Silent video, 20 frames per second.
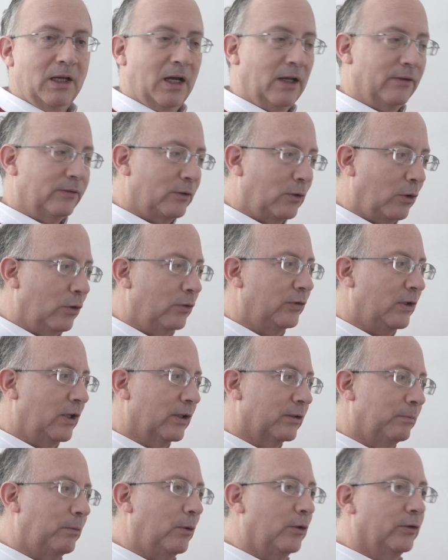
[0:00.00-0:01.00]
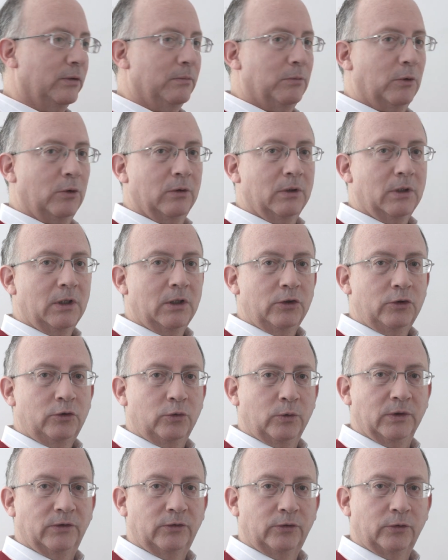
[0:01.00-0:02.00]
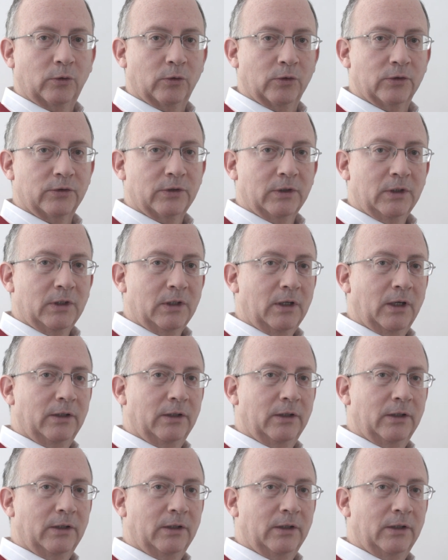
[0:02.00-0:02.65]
as closely as possible to its source,